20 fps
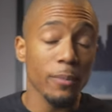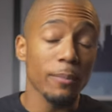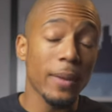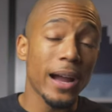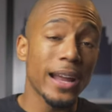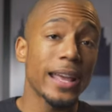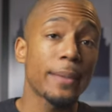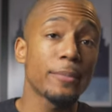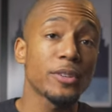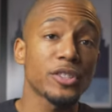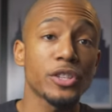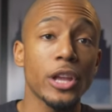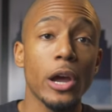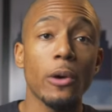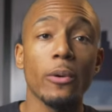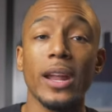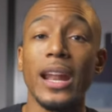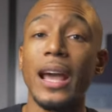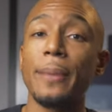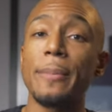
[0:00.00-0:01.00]
my name is
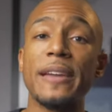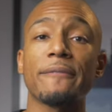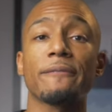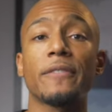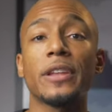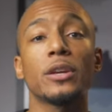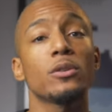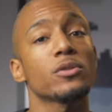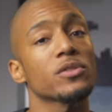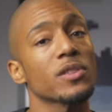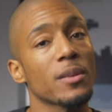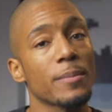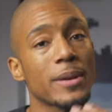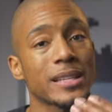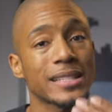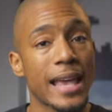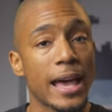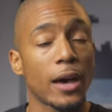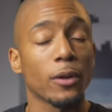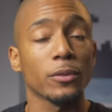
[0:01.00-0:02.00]
Noah and I make videos on the
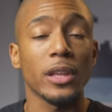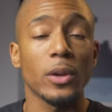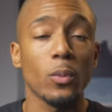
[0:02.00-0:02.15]
best health